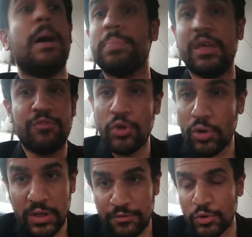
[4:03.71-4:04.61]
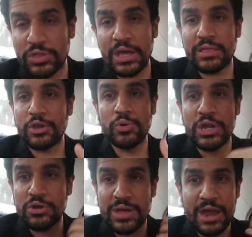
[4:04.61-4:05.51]
If you think that you
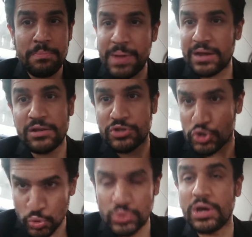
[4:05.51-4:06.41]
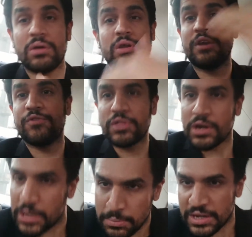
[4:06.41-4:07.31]
need to get better sooner, read for
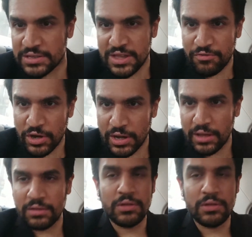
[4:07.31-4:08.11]
30 minutes every day.